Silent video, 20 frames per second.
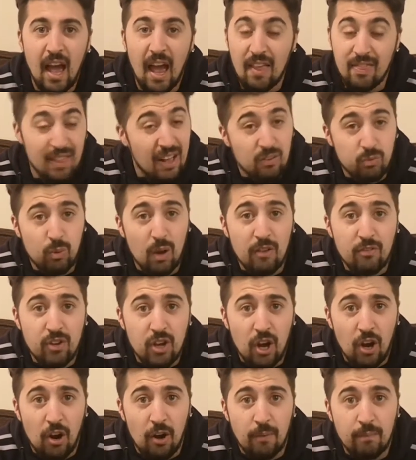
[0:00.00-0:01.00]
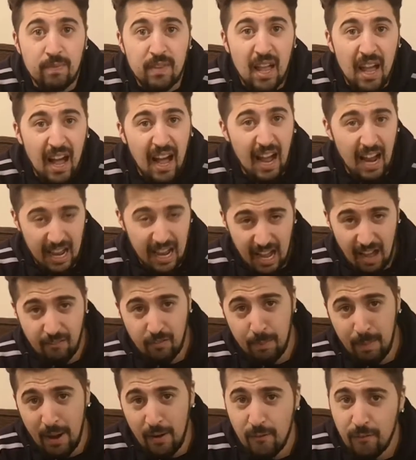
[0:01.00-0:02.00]
And that's what I've got. I have
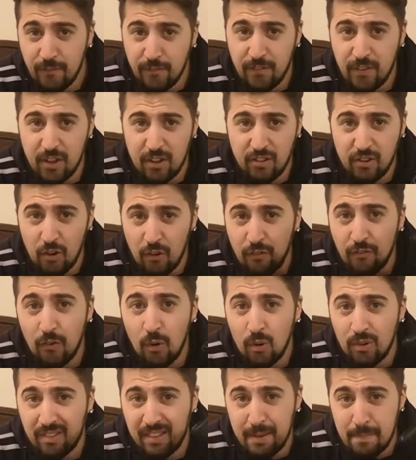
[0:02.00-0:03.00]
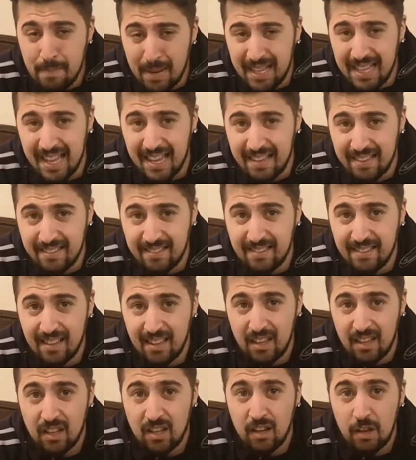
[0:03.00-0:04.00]
about thirty or forty minutes
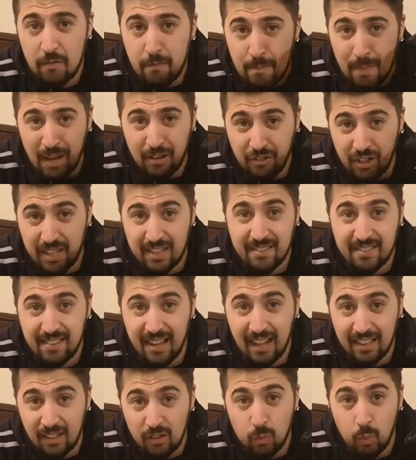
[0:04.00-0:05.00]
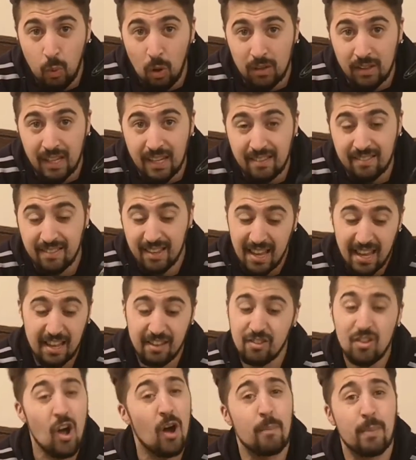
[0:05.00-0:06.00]
of magic inside this wallet.
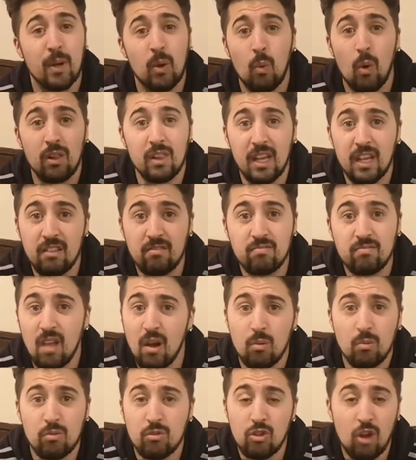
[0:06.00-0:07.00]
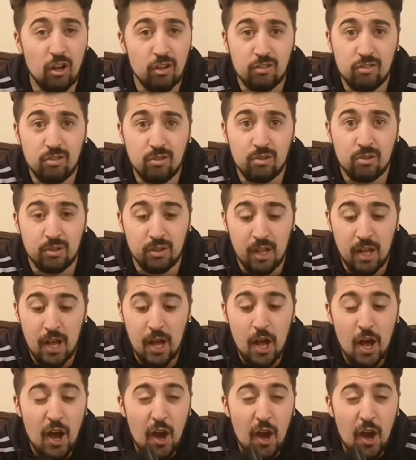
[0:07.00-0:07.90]
It's not a big wallet, no, not at all.